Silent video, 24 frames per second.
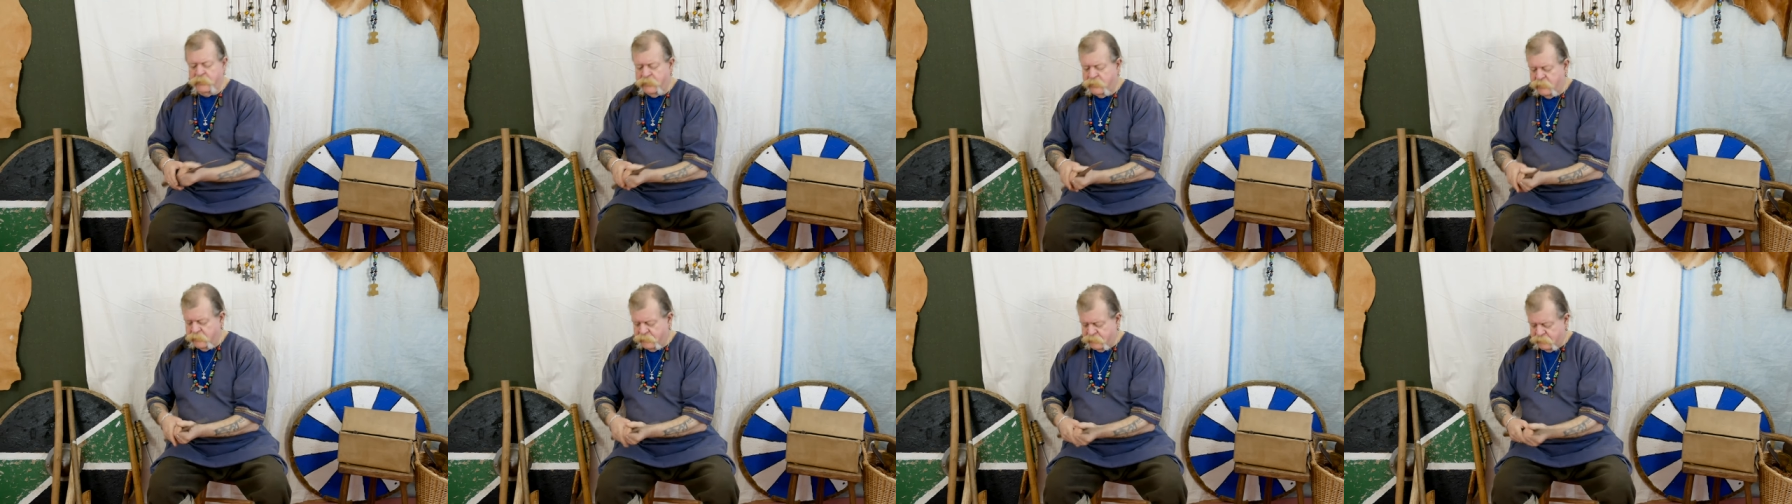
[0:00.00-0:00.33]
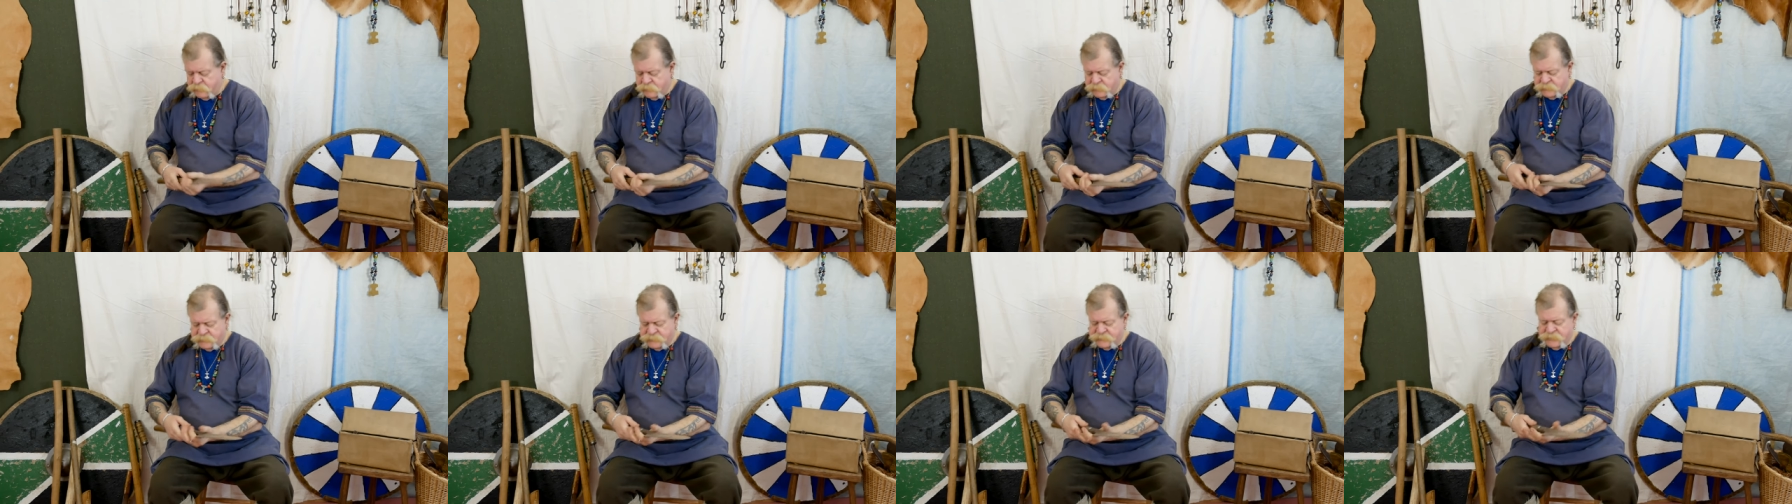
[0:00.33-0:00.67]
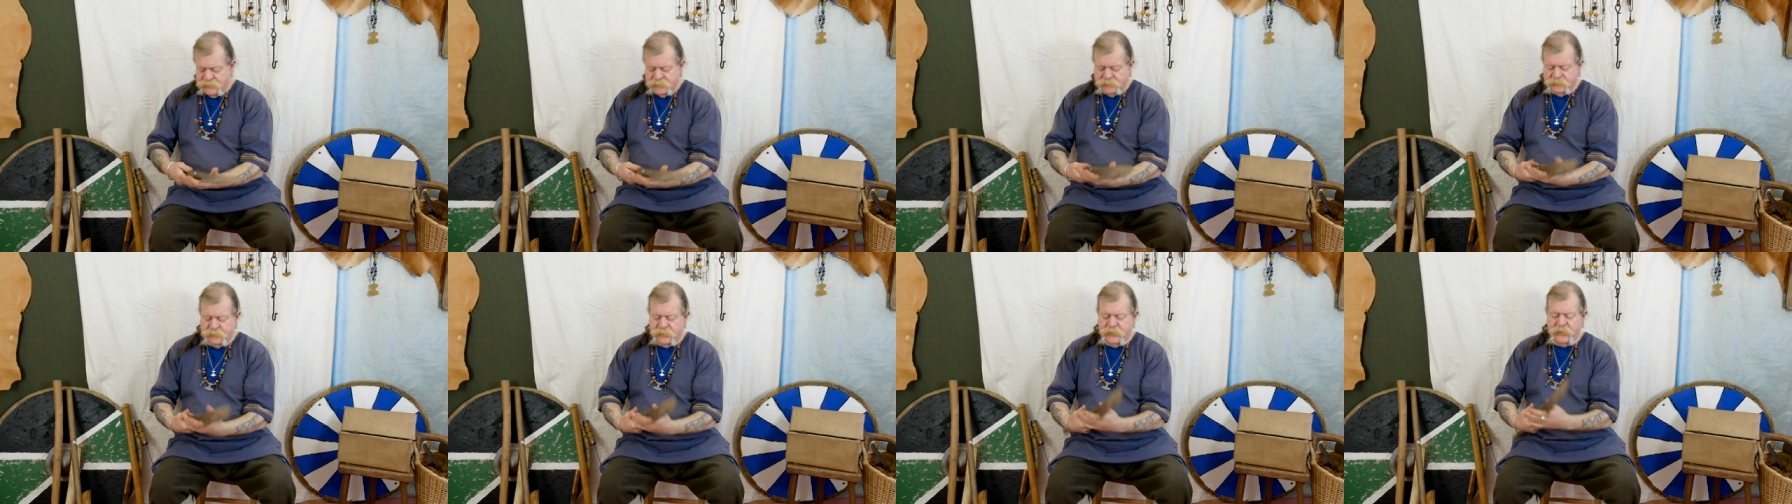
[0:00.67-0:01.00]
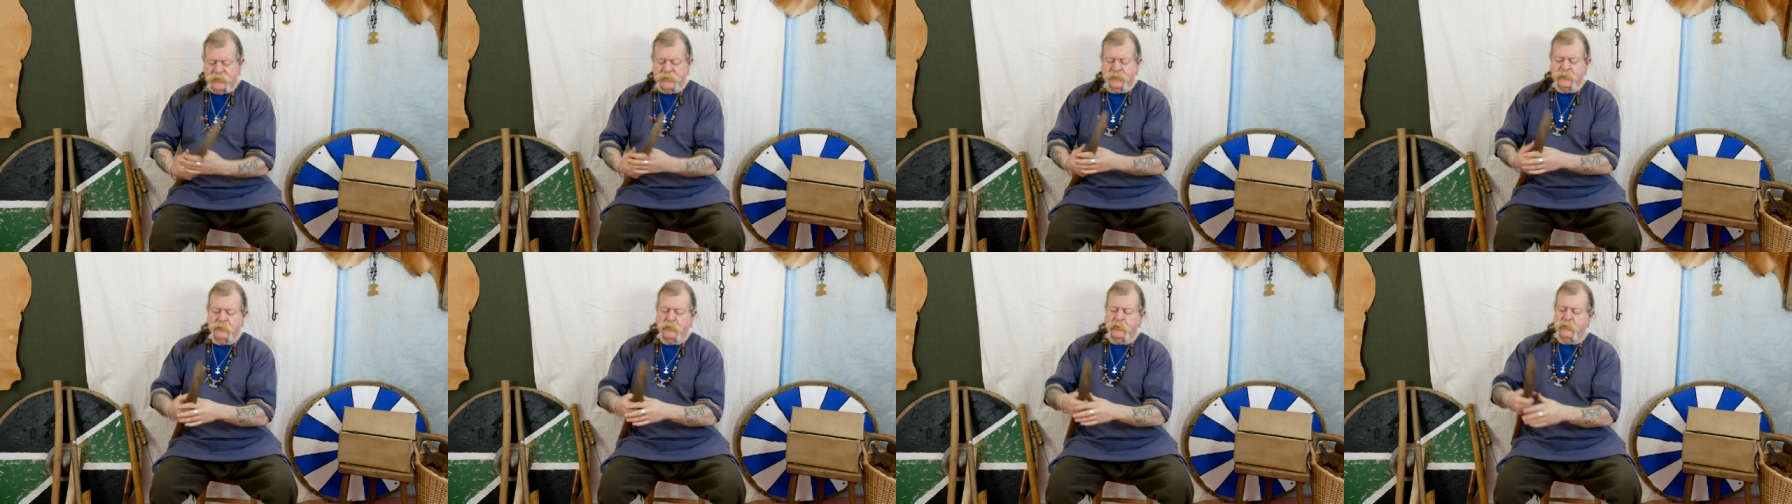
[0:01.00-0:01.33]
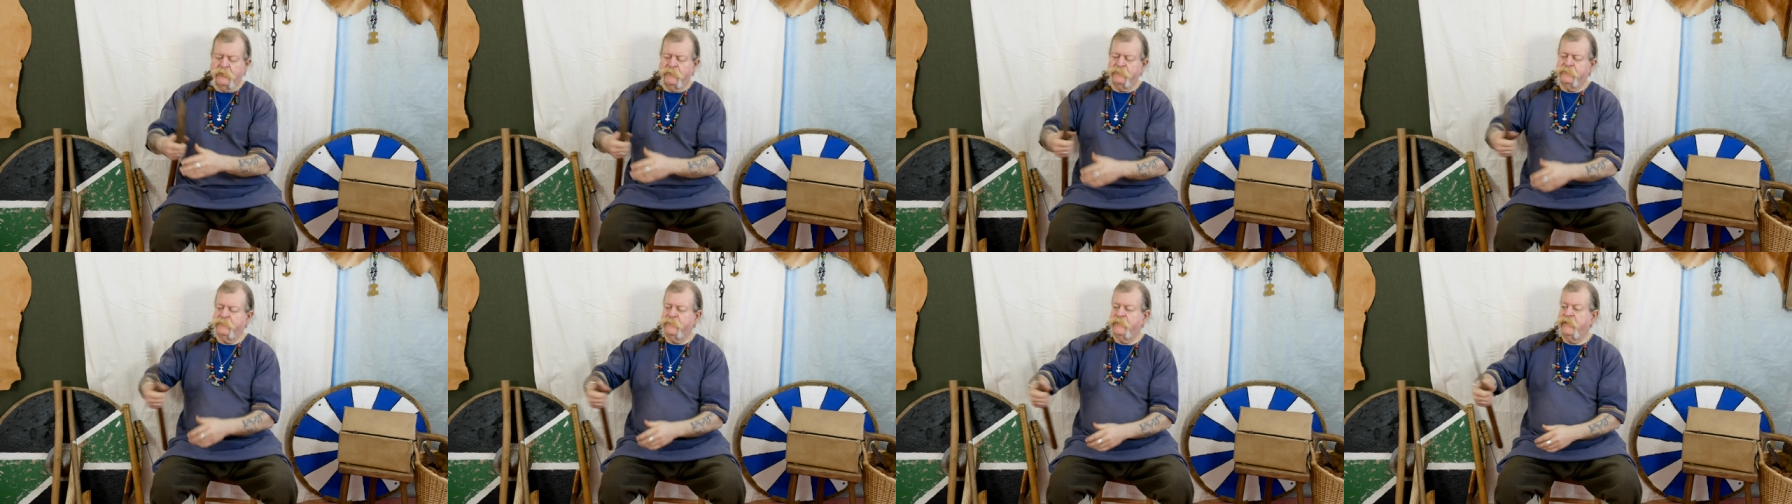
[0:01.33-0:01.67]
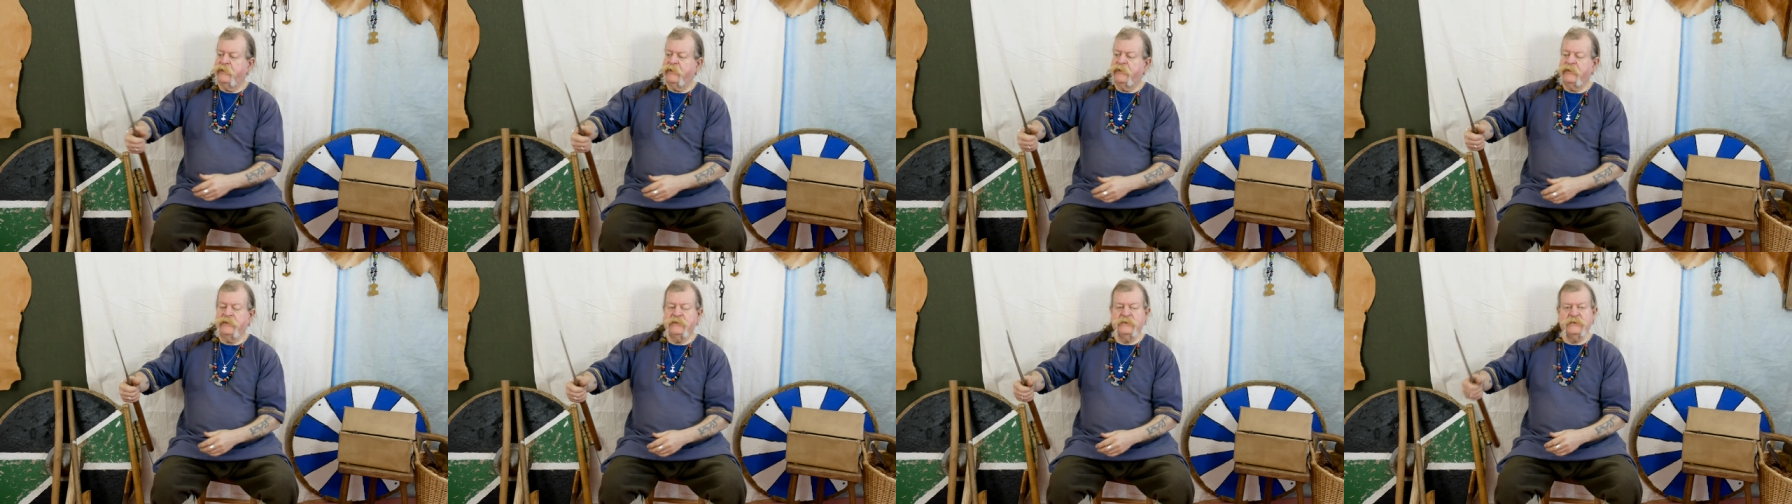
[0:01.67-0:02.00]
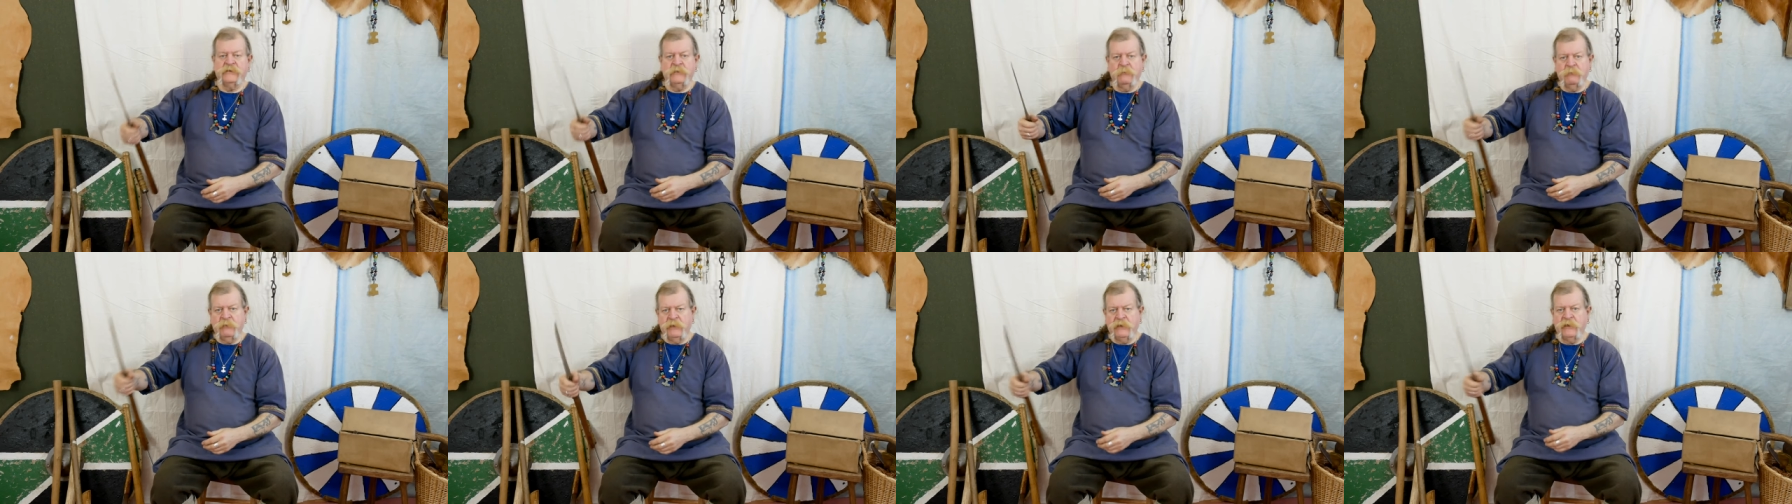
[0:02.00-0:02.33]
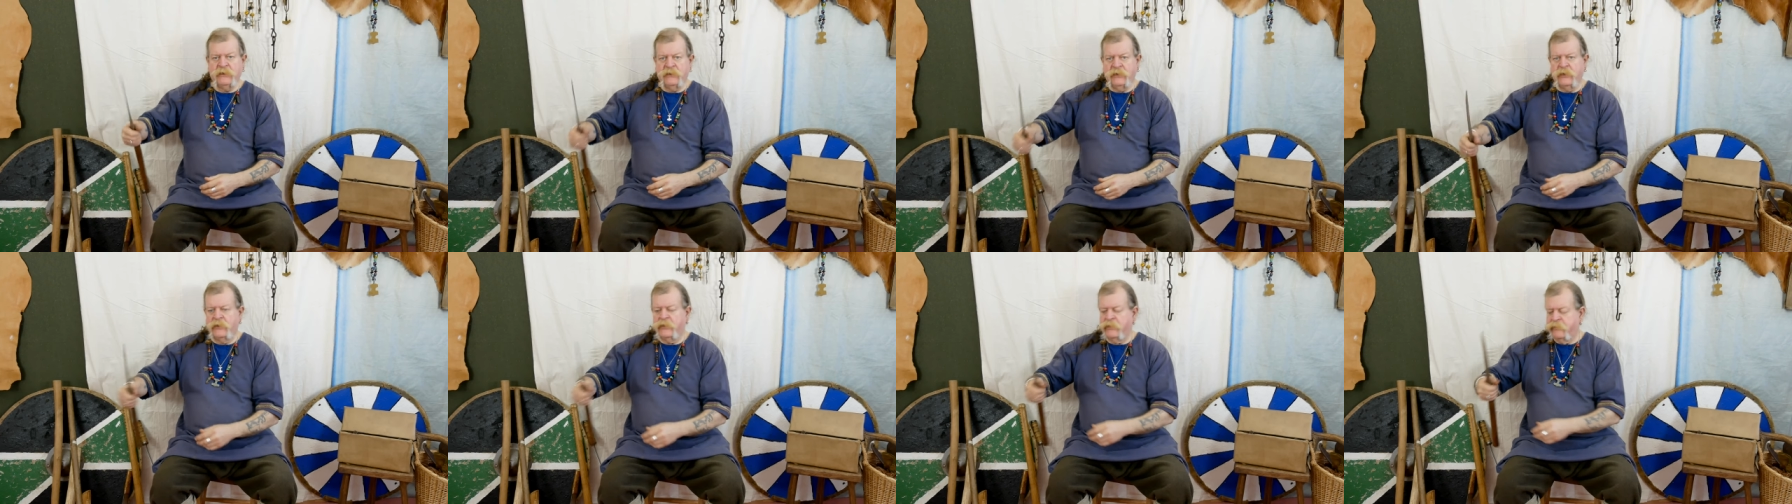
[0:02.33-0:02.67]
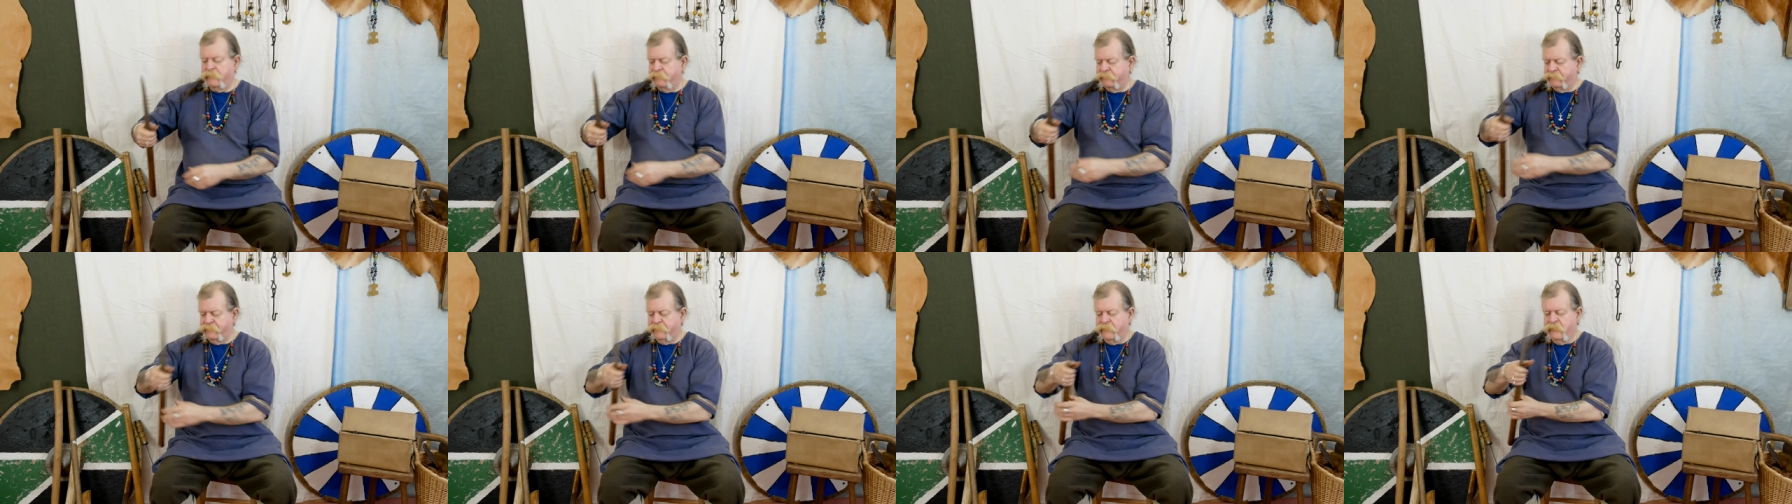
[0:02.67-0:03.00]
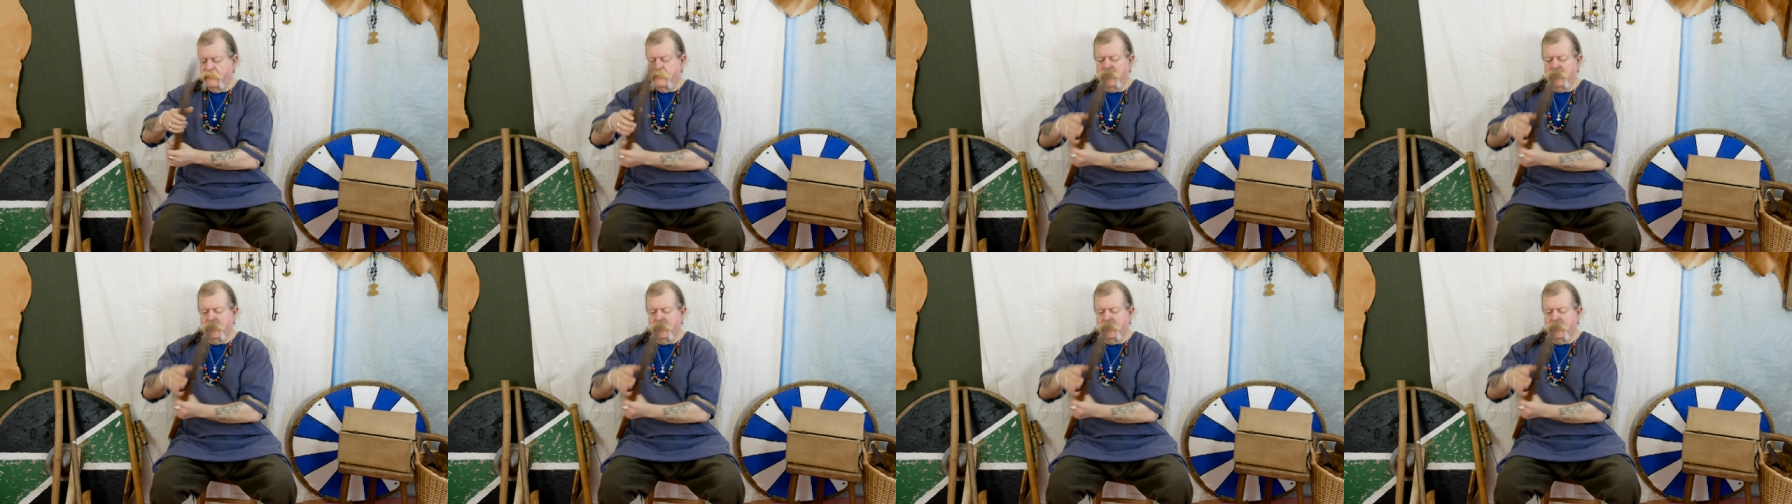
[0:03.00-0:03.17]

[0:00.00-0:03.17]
either take the handle off and it's a big knife,